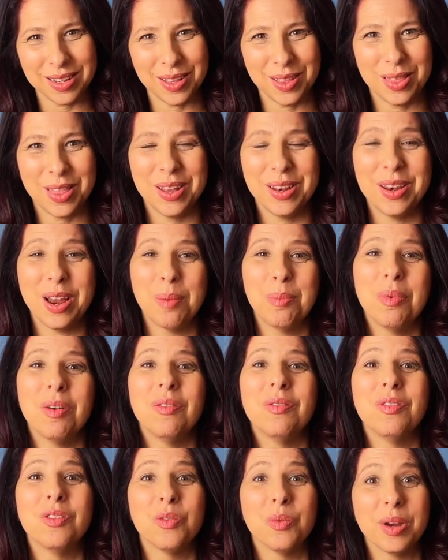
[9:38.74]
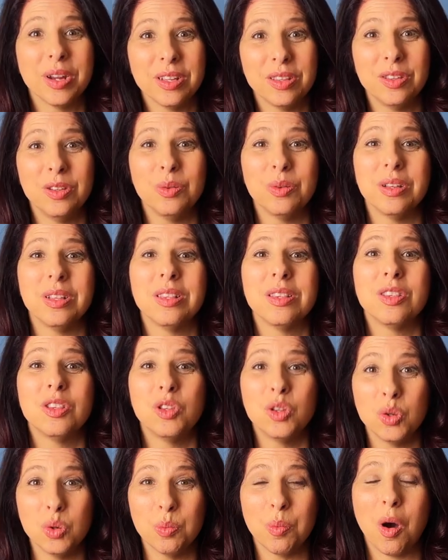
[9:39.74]
the number of drinks you
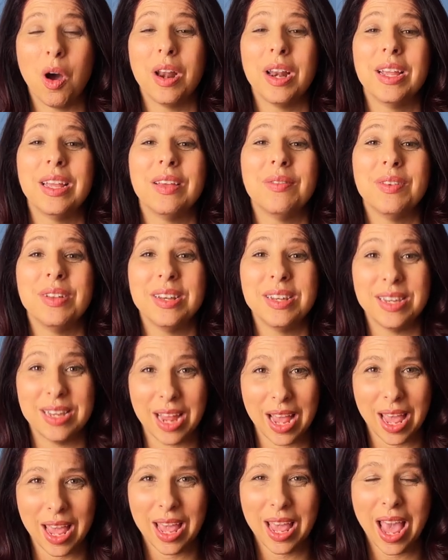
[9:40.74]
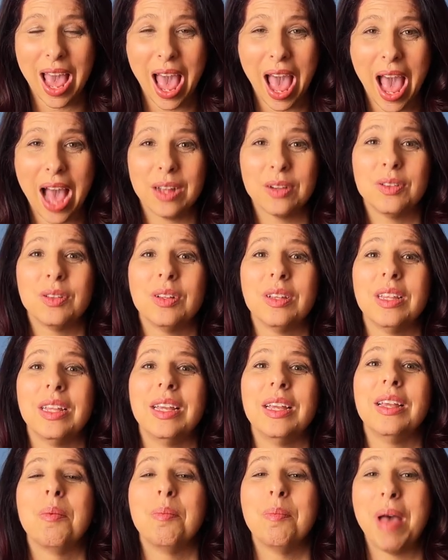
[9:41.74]
consume on a given day
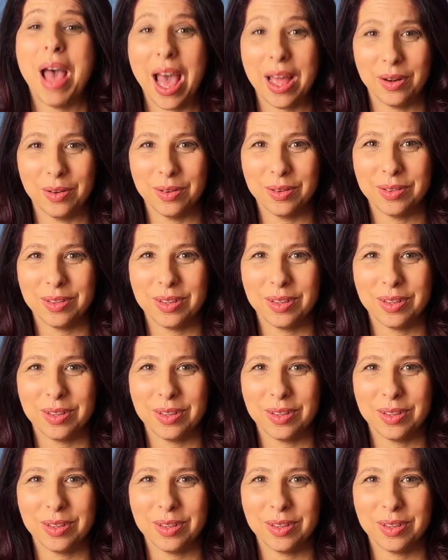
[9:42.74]
actually matters.